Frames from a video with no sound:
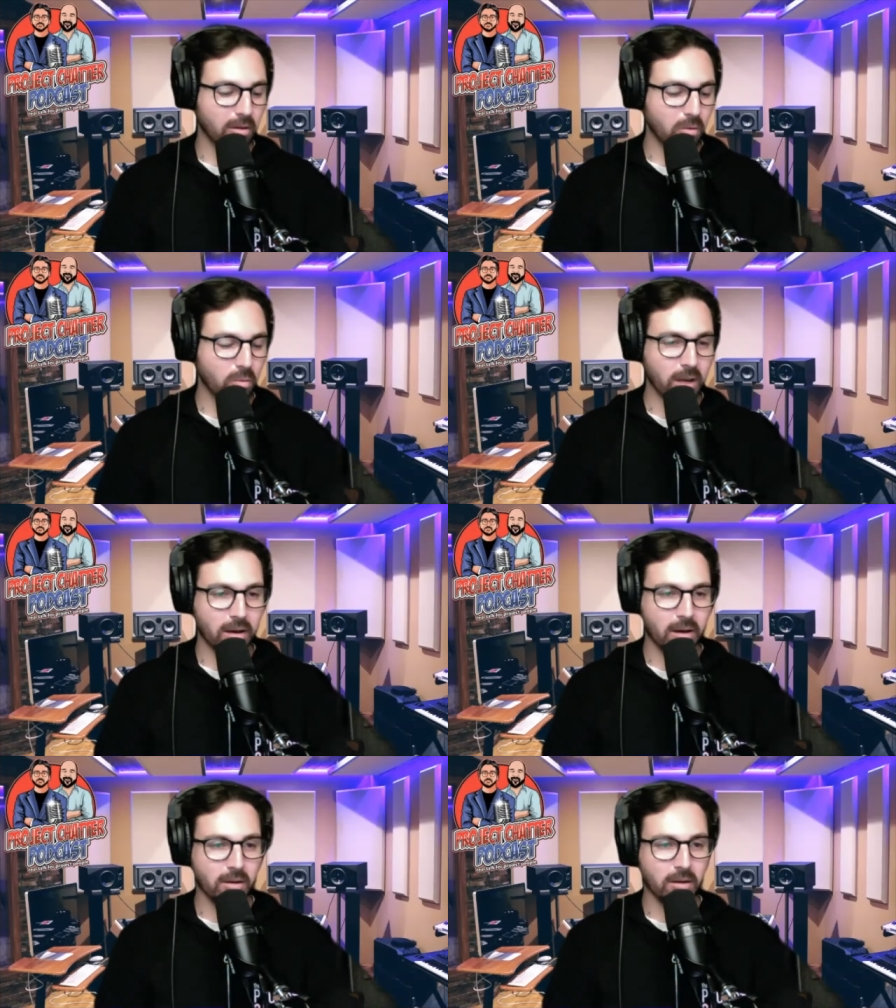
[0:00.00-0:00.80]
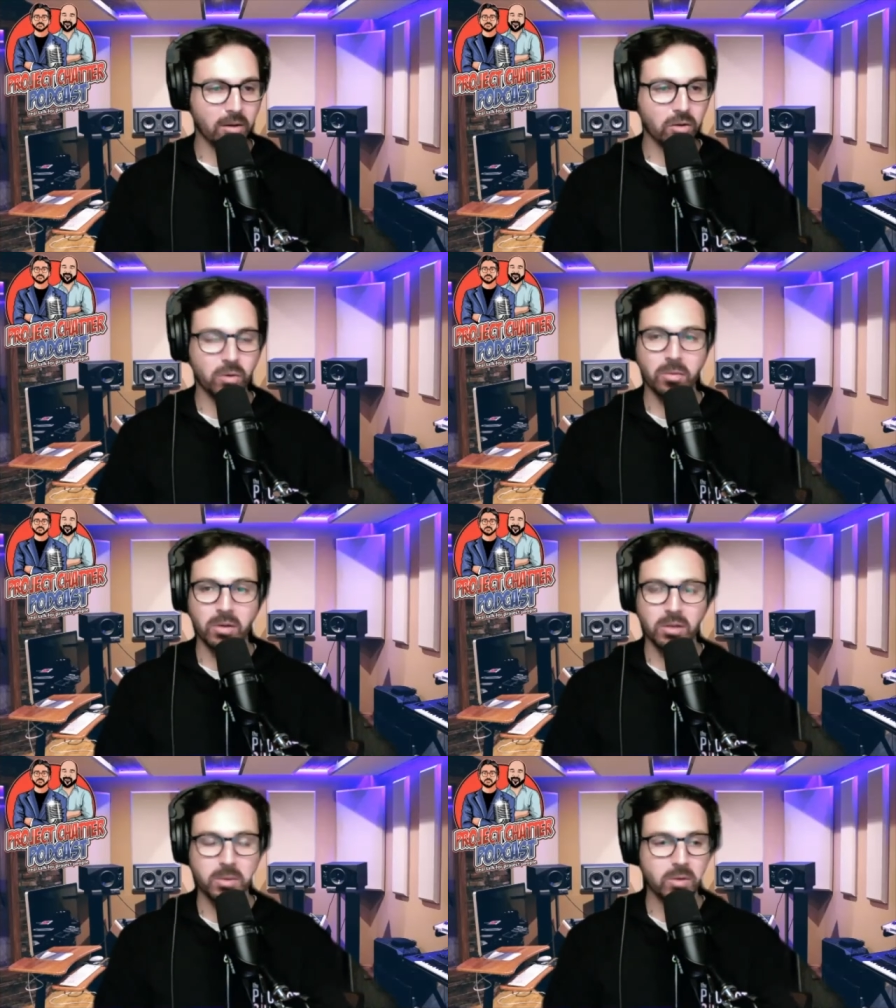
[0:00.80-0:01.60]
We are joined by
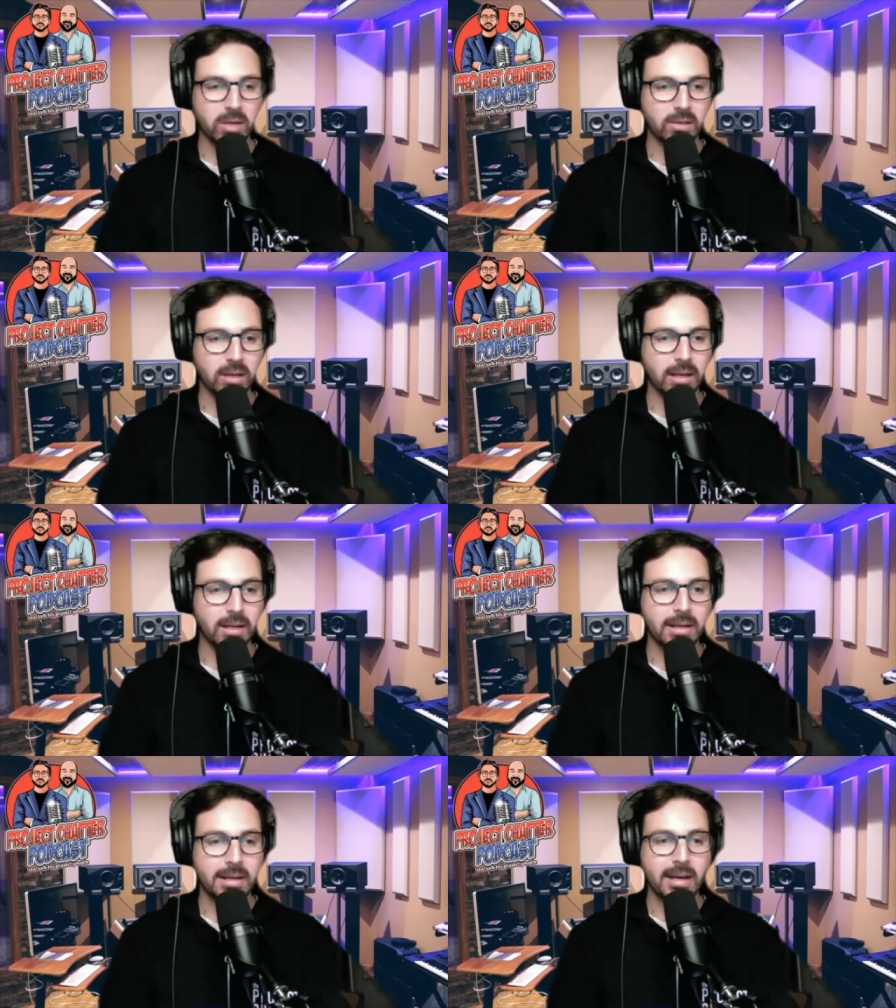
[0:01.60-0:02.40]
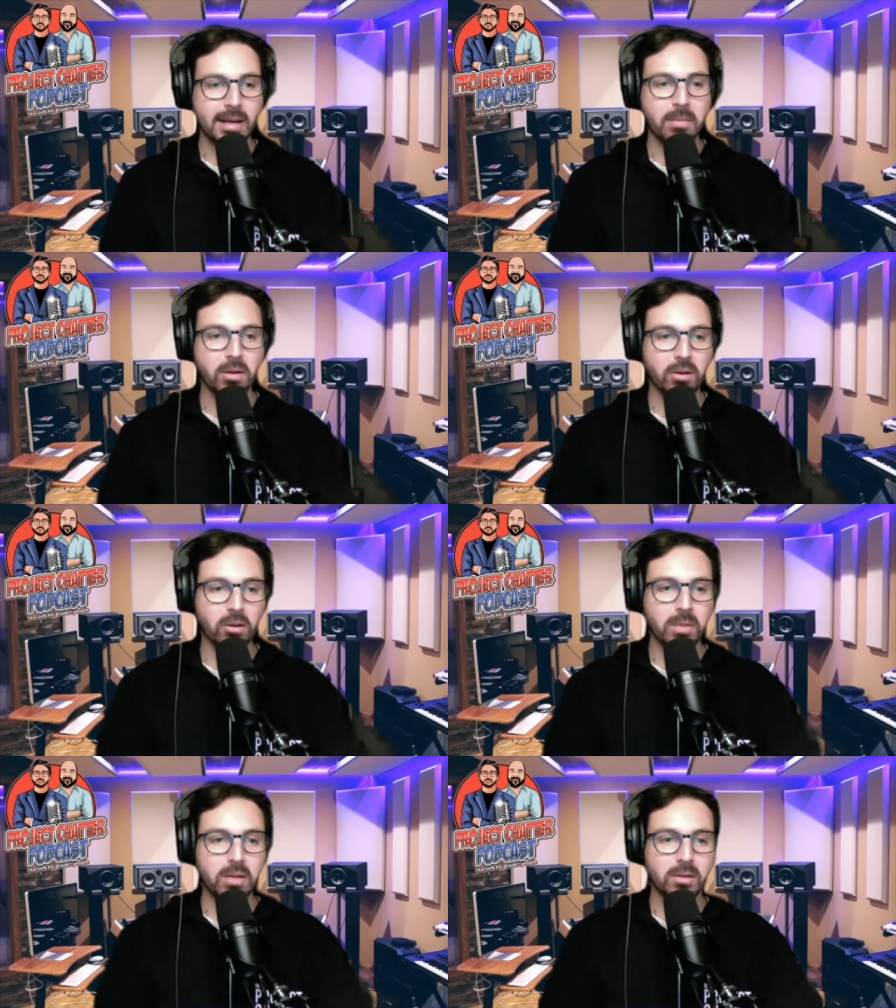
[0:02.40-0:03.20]
a special guest today, Americo
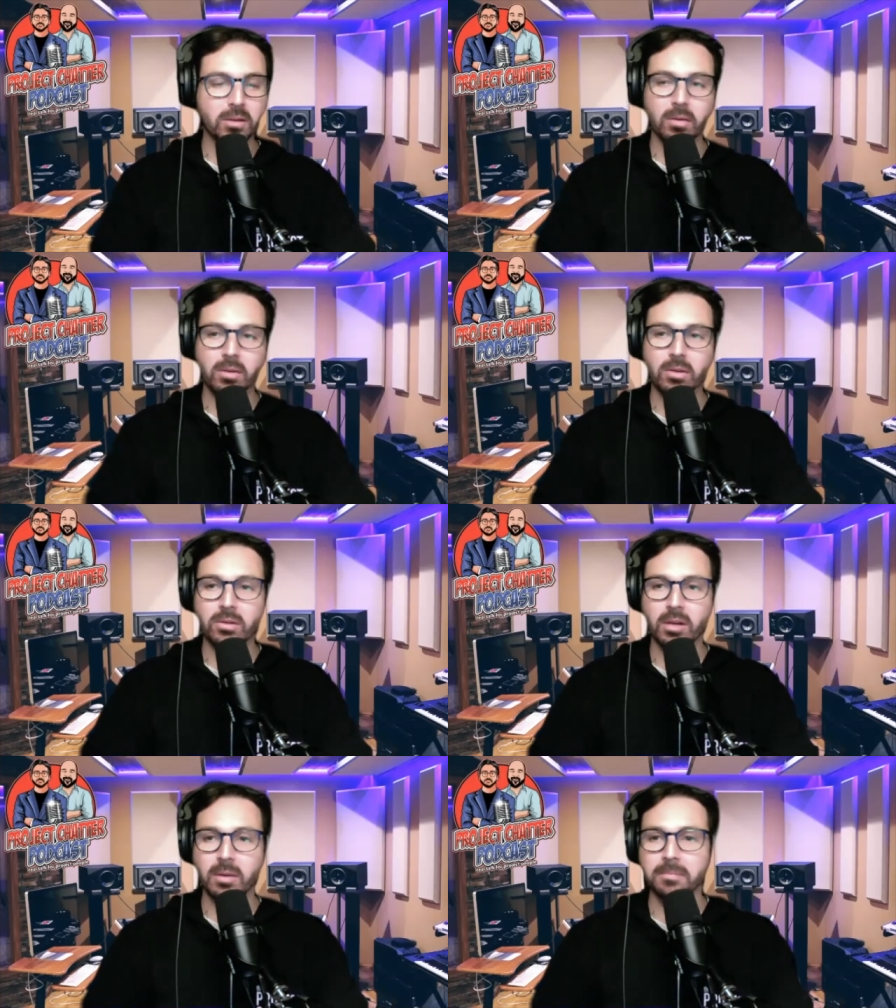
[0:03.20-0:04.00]
Pinto. How are you today, mate?